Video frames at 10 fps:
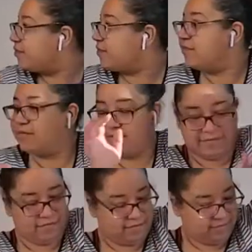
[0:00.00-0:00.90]

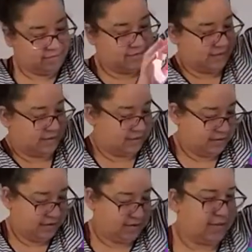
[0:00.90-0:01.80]

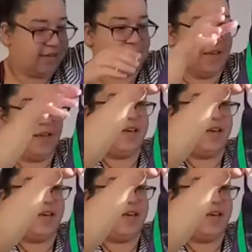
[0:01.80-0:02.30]
Nothing is said.